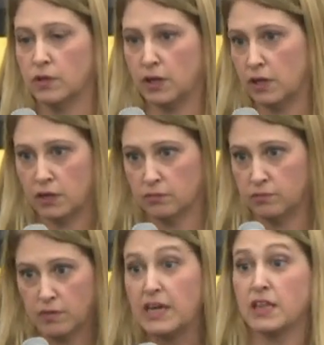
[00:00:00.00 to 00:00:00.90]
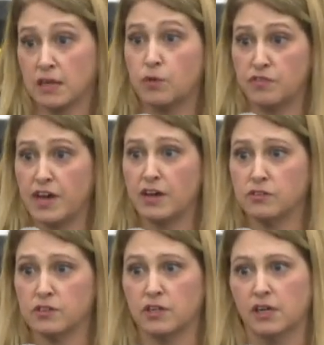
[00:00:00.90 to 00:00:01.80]
uh, anything we
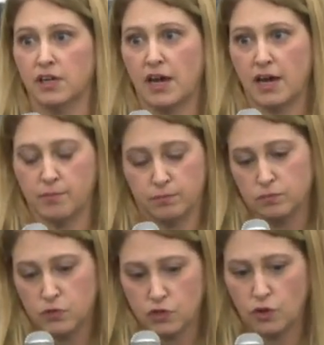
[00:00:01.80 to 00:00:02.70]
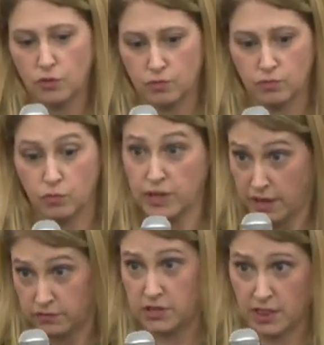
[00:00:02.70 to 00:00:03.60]
found. Um, so we
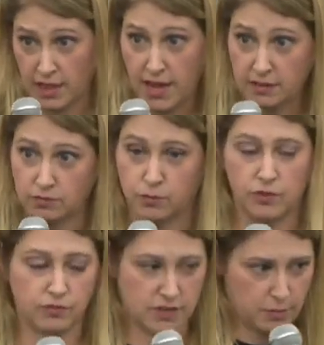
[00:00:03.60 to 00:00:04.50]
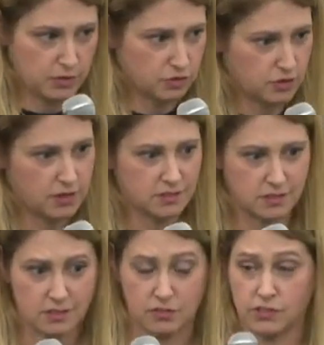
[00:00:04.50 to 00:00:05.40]
have done that. We've demonstrated
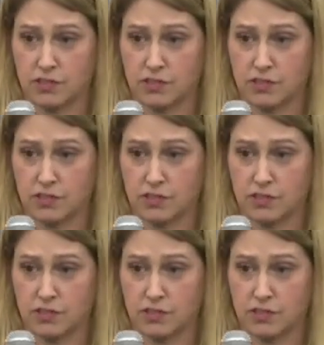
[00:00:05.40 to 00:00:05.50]
successful